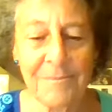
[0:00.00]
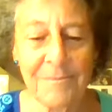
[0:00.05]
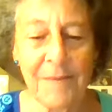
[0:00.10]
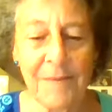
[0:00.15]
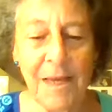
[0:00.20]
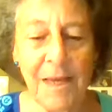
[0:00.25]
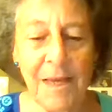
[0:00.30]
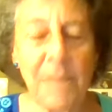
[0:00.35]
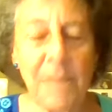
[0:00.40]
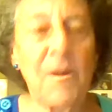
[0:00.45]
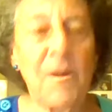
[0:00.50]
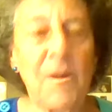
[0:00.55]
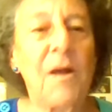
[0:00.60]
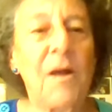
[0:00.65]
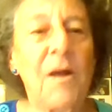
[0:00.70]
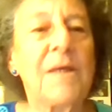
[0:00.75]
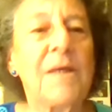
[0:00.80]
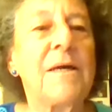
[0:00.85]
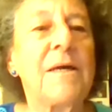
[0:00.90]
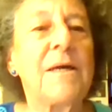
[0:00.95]
And I'm
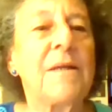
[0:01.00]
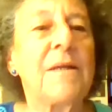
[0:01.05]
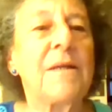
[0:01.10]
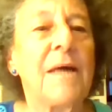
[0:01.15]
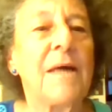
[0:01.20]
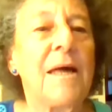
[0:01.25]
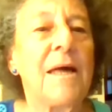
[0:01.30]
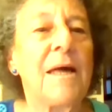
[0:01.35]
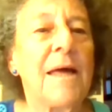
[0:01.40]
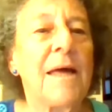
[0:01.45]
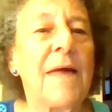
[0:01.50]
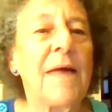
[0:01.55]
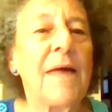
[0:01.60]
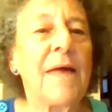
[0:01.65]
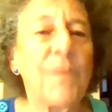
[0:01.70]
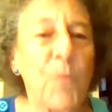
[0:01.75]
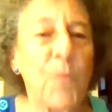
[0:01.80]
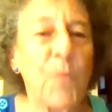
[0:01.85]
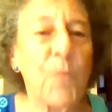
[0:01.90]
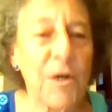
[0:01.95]
calling it, "And the
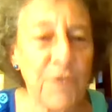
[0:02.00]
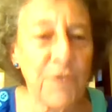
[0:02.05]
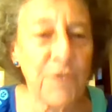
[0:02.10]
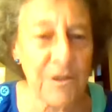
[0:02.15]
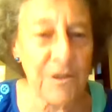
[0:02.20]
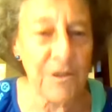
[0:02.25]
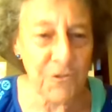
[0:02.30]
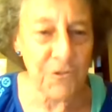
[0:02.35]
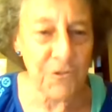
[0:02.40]
winner is."